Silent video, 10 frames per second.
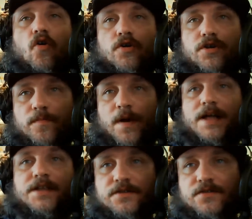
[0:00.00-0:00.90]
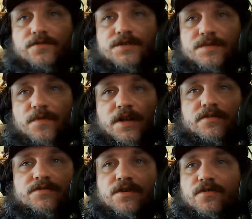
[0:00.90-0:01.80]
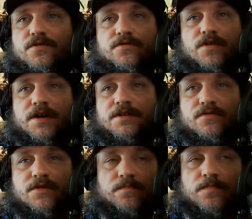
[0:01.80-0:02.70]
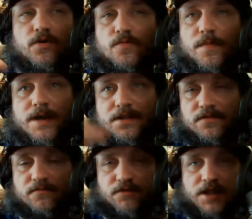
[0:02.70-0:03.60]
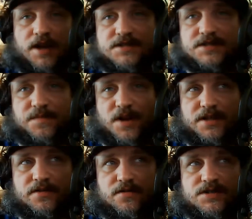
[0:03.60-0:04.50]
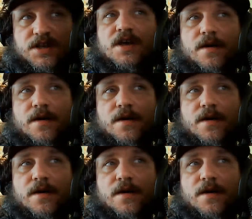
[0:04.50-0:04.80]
or you planning to do simulators, or you made retailer simulators,